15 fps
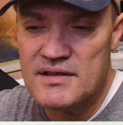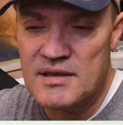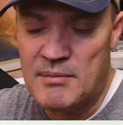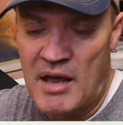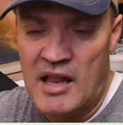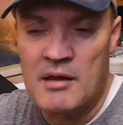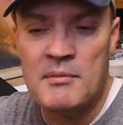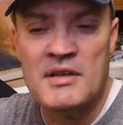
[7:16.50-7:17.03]

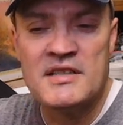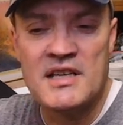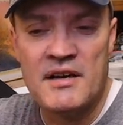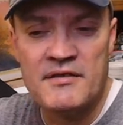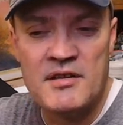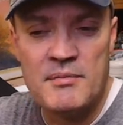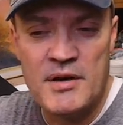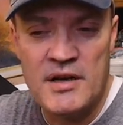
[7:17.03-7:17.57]
elements
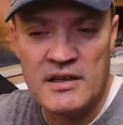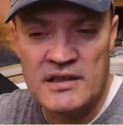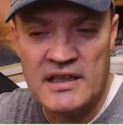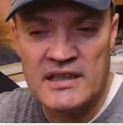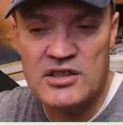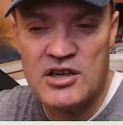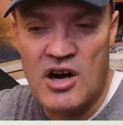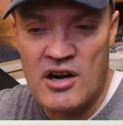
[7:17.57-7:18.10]
of the
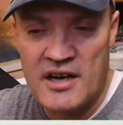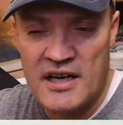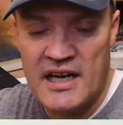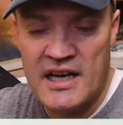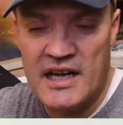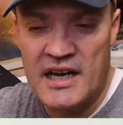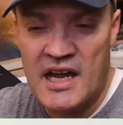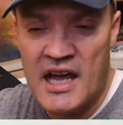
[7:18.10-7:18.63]
building,
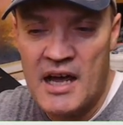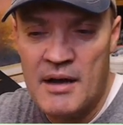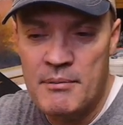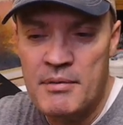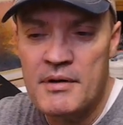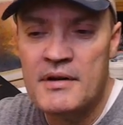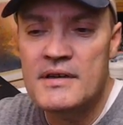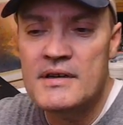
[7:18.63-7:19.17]
darkening it
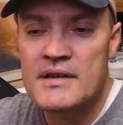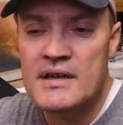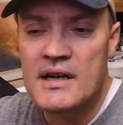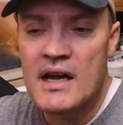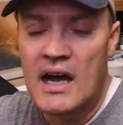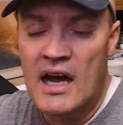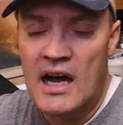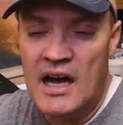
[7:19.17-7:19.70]
up,
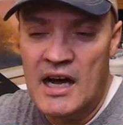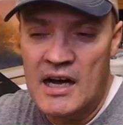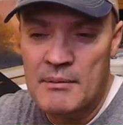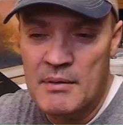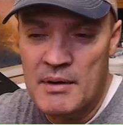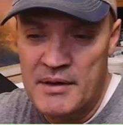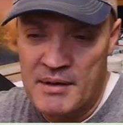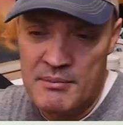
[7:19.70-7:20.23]

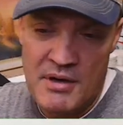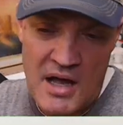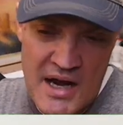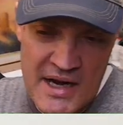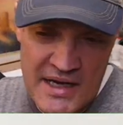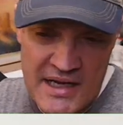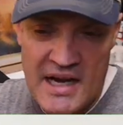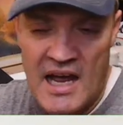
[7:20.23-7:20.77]
and then
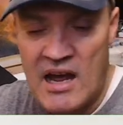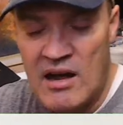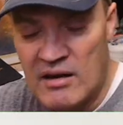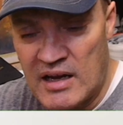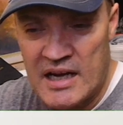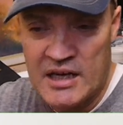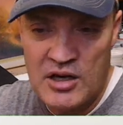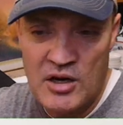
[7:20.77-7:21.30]
blotting it out,
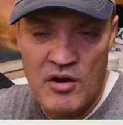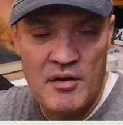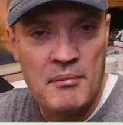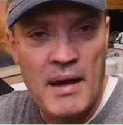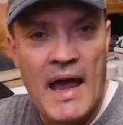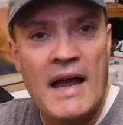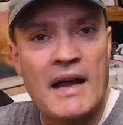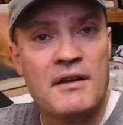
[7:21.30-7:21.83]
kind of going
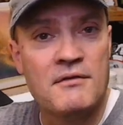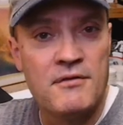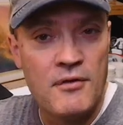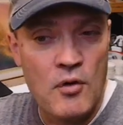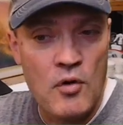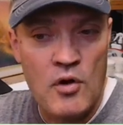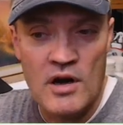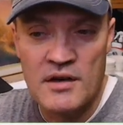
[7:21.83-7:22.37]
back and
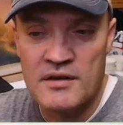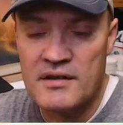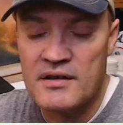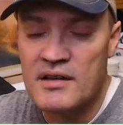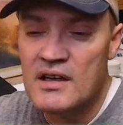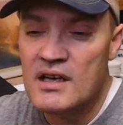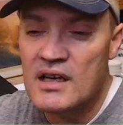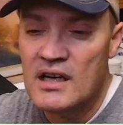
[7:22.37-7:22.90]
forth
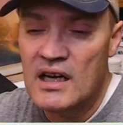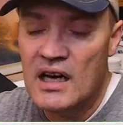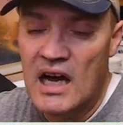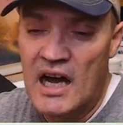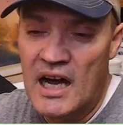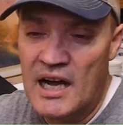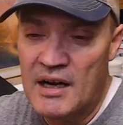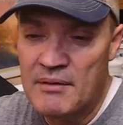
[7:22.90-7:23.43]

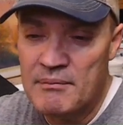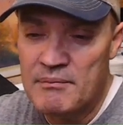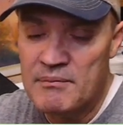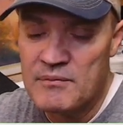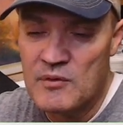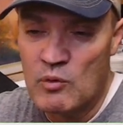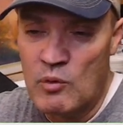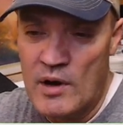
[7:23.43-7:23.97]

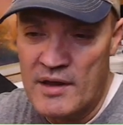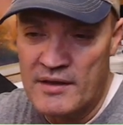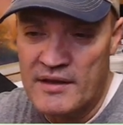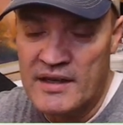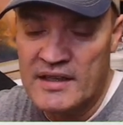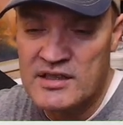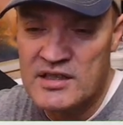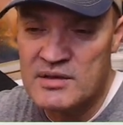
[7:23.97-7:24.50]
with
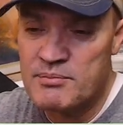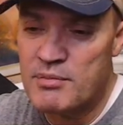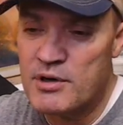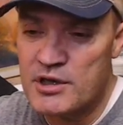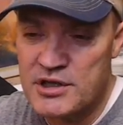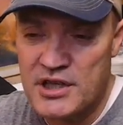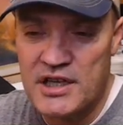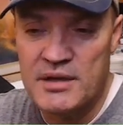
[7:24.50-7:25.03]
it, just
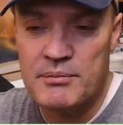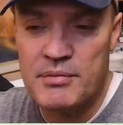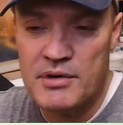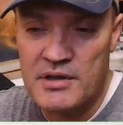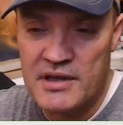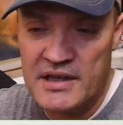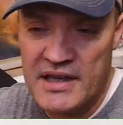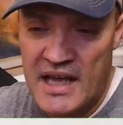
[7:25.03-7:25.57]
pushing and
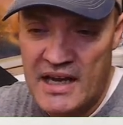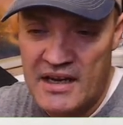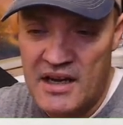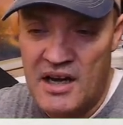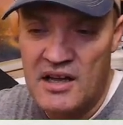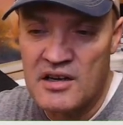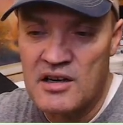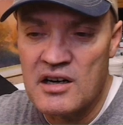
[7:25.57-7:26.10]
pulling that
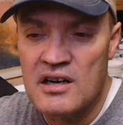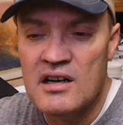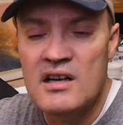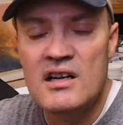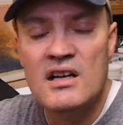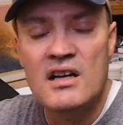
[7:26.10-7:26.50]
color,